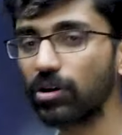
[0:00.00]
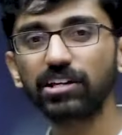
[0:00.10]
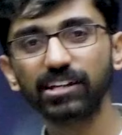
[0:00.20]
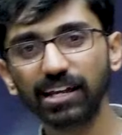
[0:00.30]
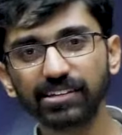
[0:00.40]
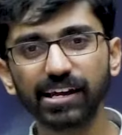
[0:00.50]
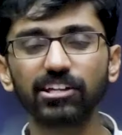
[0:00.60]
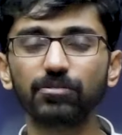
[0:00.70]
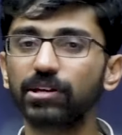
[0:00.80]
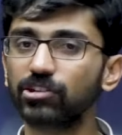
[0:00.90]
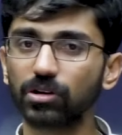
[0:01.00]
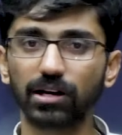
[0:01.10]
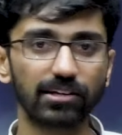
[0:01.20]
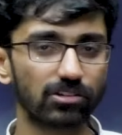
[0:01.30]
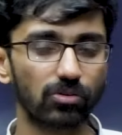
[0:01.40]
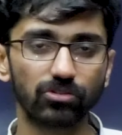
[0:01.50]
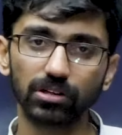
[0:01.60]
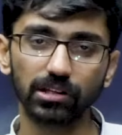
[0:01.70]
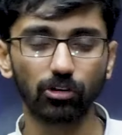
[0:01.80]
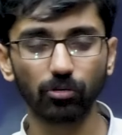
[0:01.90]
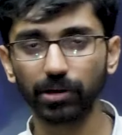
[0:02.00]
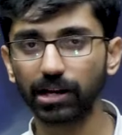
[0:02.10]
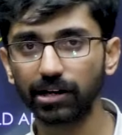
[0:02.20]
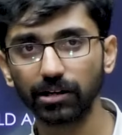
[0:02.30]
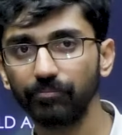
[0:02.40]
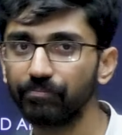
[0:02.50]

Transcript: world history NCERTs plus your class notes, that would be great.